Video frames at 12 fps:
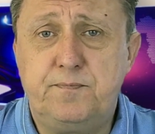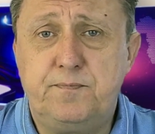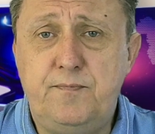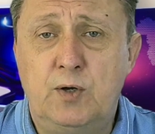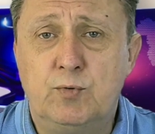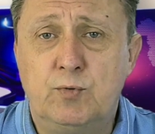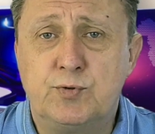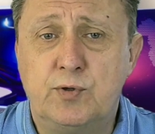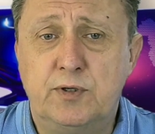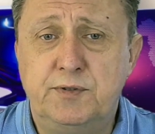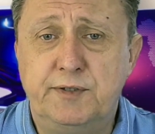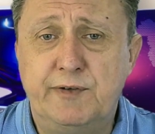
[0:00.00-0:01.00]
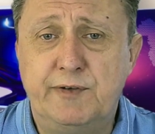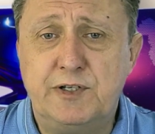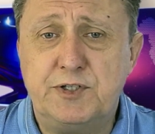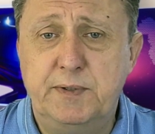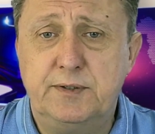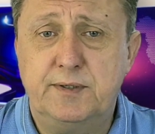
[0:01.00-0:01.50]
return on
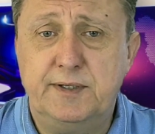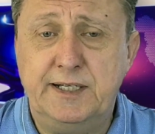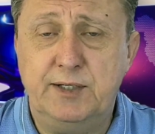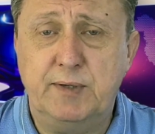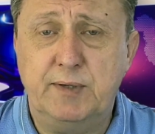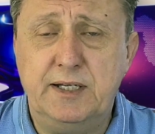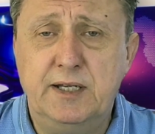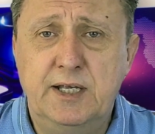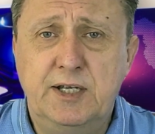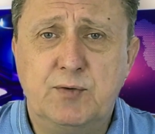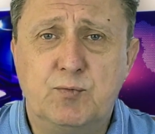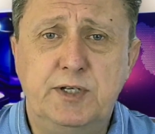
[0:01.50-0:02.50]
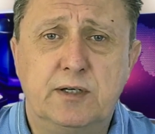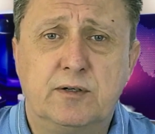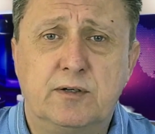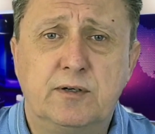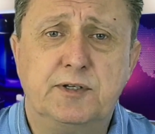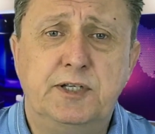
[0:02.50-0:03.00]
investment. Anyway, we
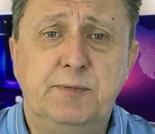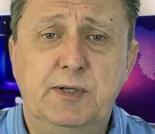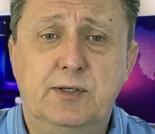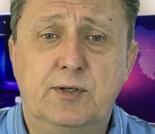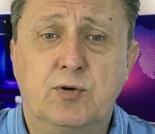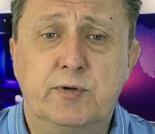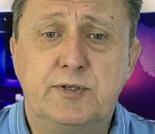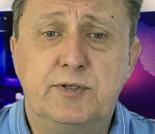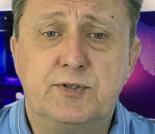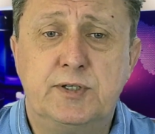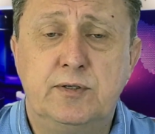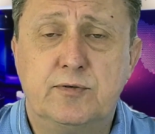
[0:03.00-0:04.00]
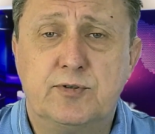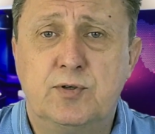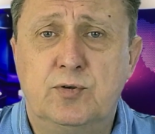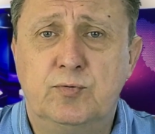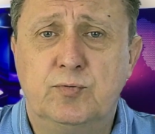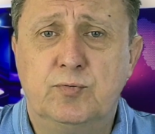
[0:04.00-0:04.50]
are keeping the coins here,
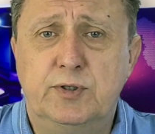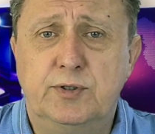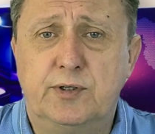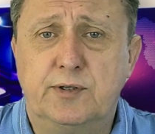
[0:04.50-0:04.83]
so we're not